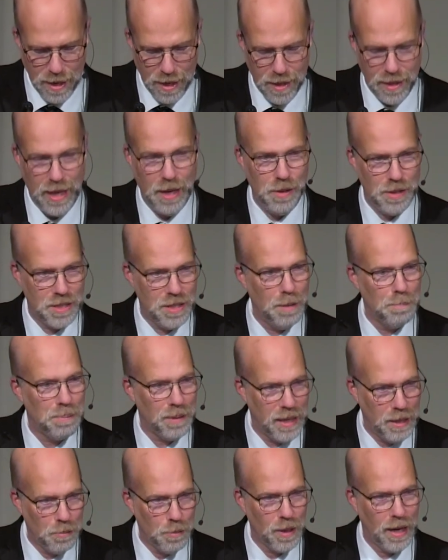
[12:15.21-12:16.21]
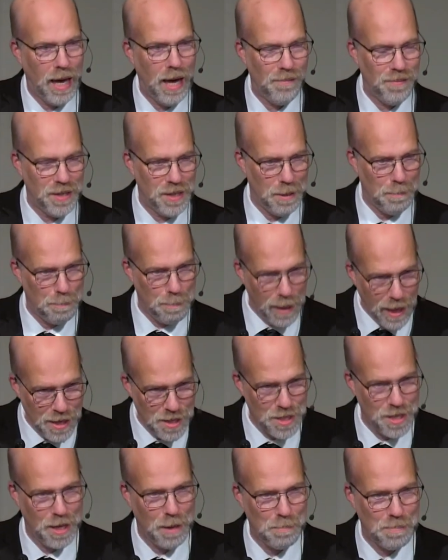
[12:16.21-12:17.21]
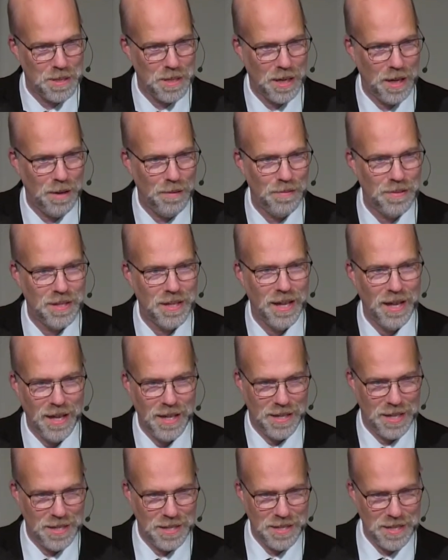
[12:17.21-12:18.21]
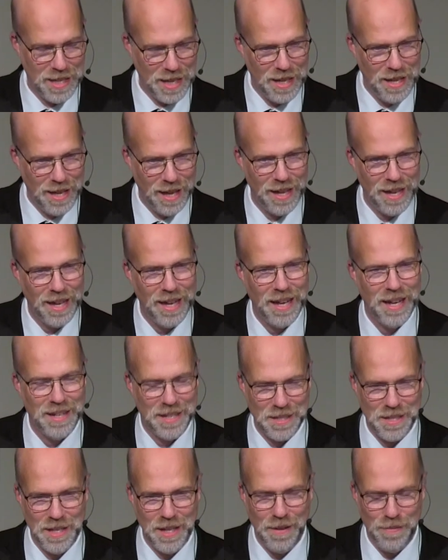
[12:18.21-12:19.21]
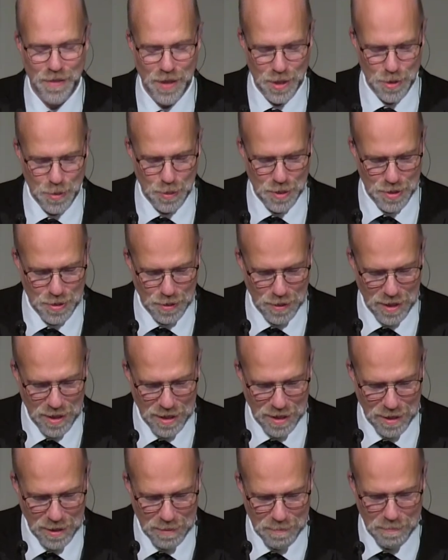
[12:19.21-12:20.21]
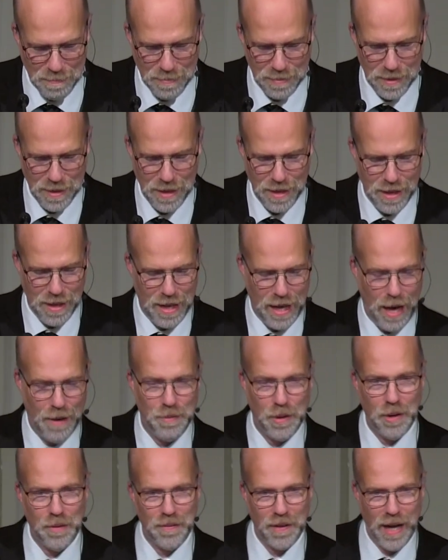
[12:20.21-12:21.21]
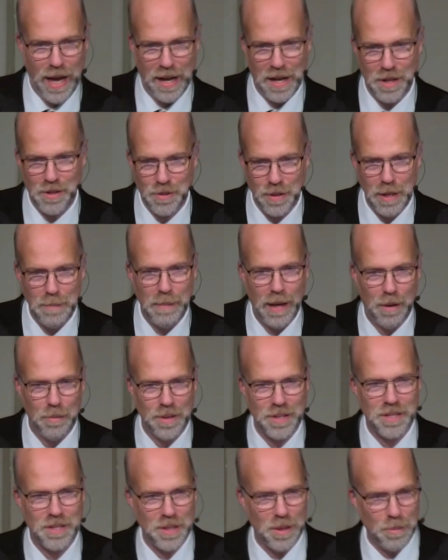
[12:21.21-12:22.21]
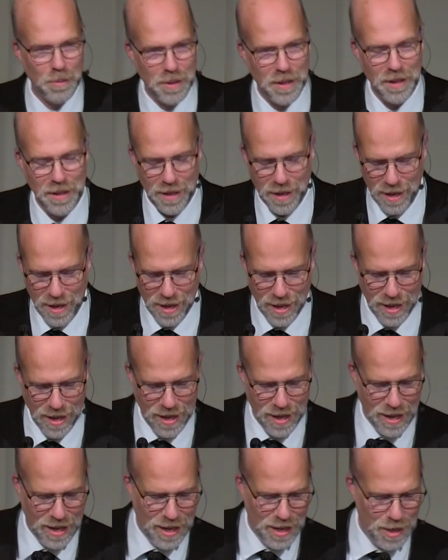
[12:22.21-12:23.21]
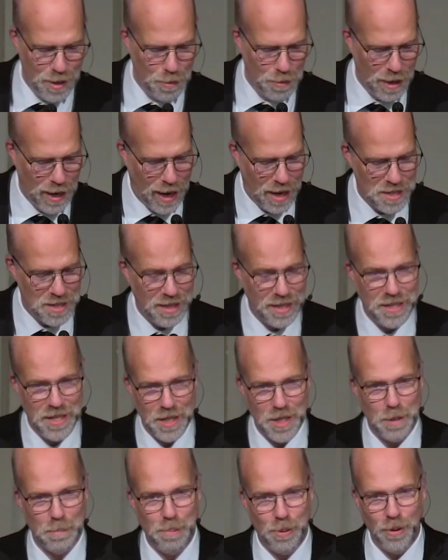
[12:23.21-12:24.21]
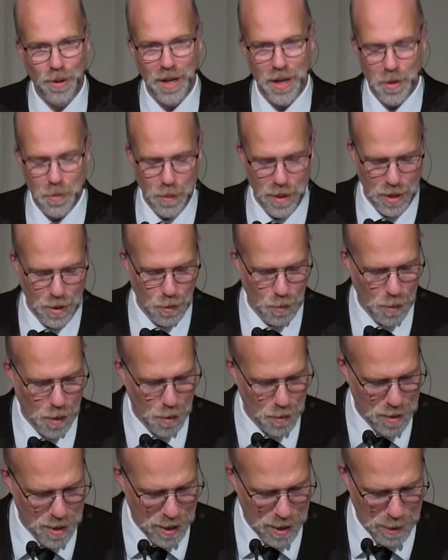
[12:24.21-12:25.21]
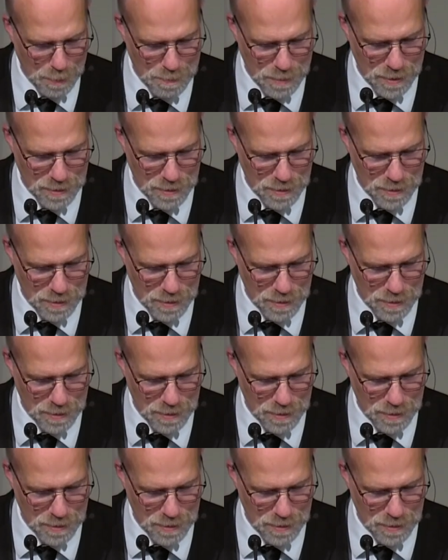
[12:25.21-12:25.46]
They simply were having to pinch themselves to see if this was real. Have you ever had a dream that was so good, you were actually disappointed when you woke up?